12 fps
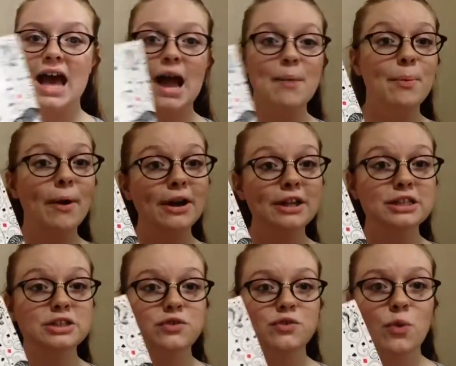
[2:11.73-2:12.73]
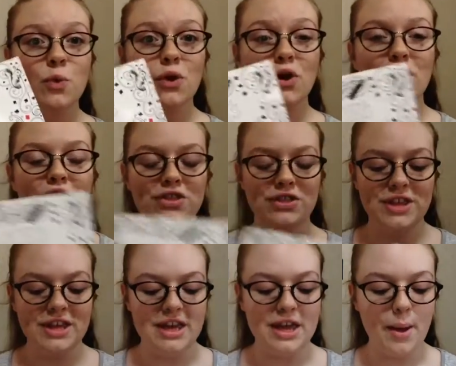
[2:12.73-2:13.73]
I bought it for
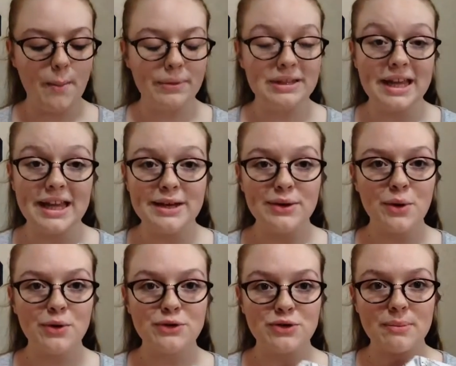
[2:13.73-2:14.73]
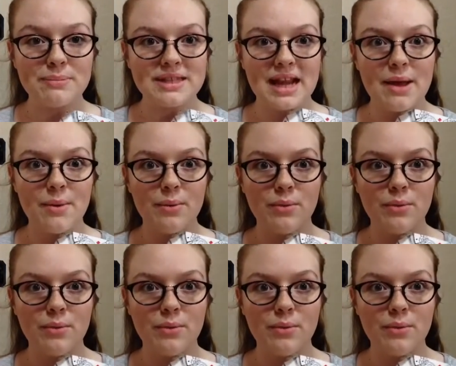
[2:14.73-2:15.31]
the plane trips that I